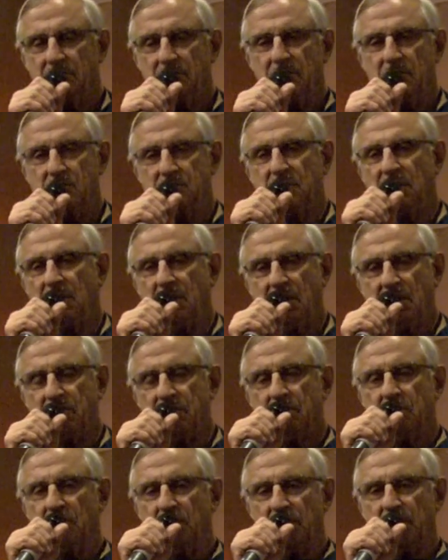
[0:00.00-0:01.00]
use any of
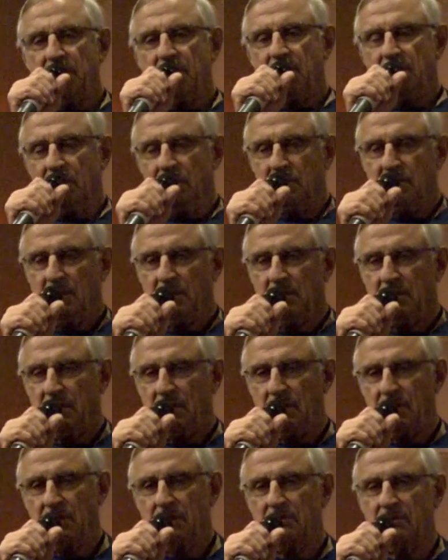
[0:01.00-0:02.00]
them with that utility
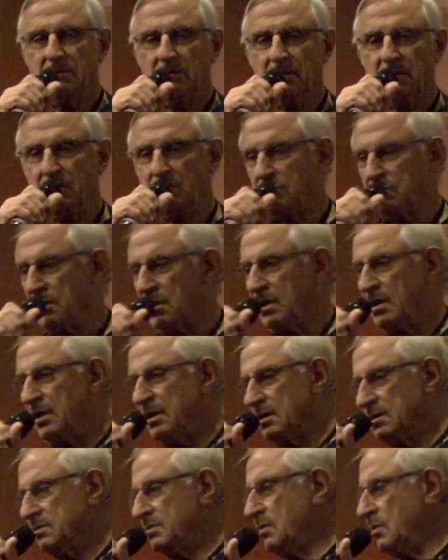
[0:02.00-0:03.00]
in, play.
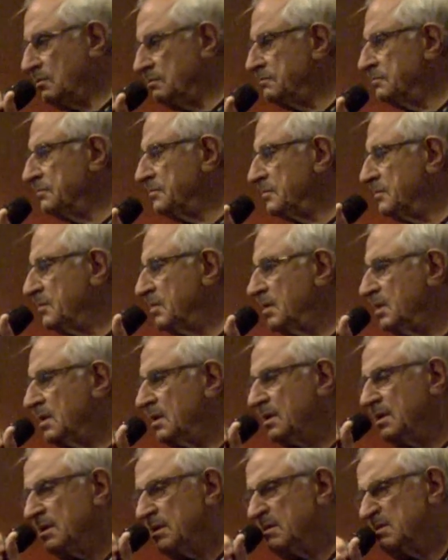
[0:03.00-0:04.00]
So
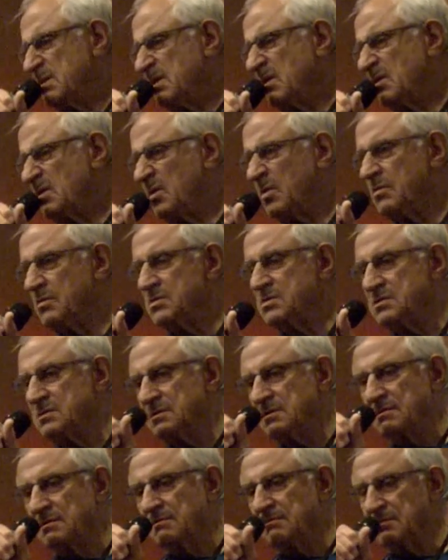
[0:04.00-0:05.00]
there's, you know, there was
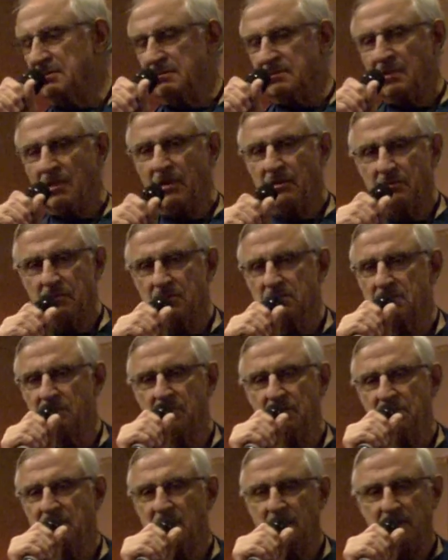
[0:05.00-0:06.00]
hundreds of
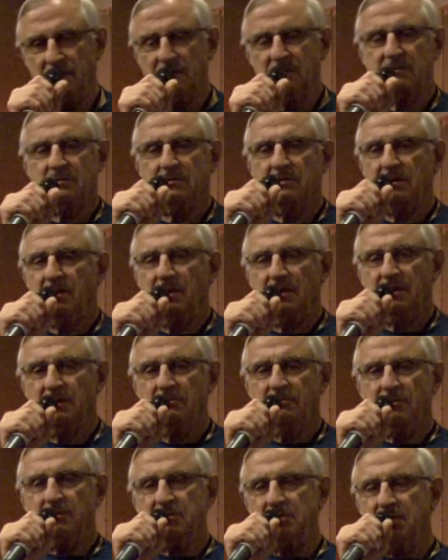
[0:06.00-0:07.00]
utilities created
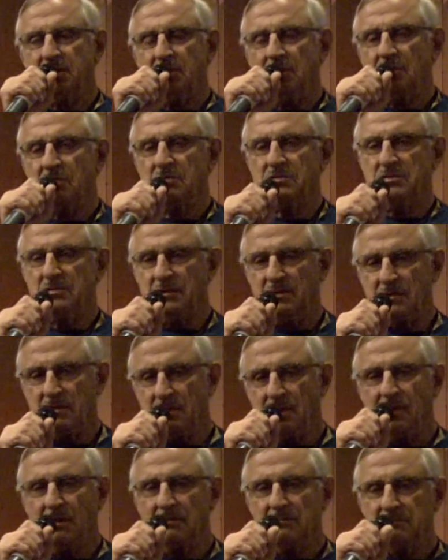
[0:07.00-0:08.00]
for Geos,
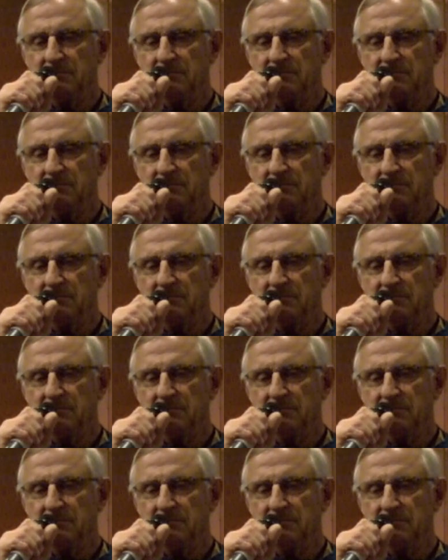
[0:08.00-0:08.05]
and